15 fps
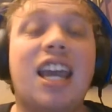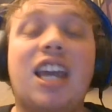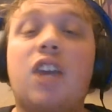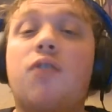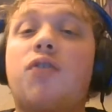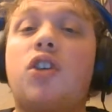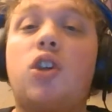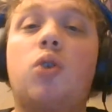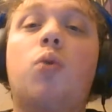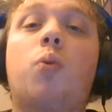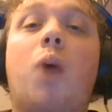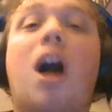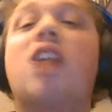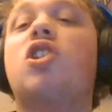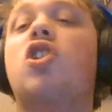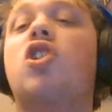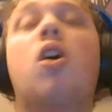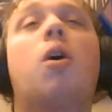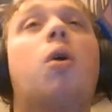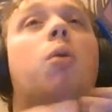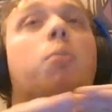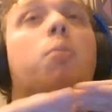If you watch
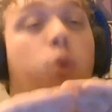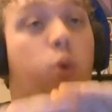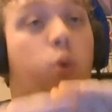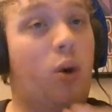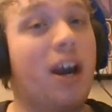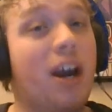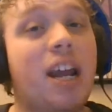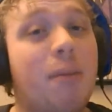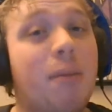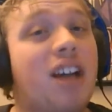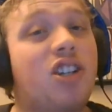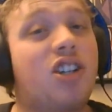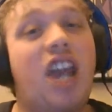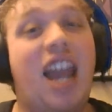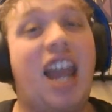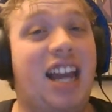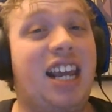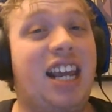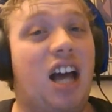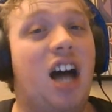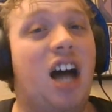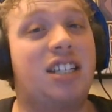pretty much
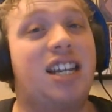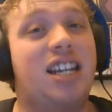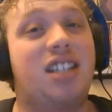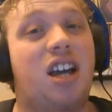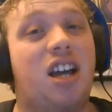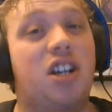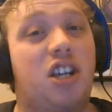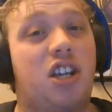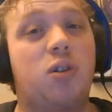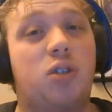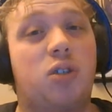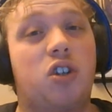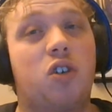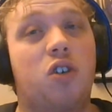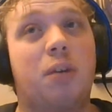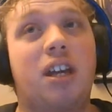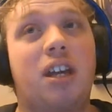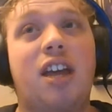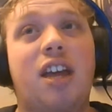any content on YouTube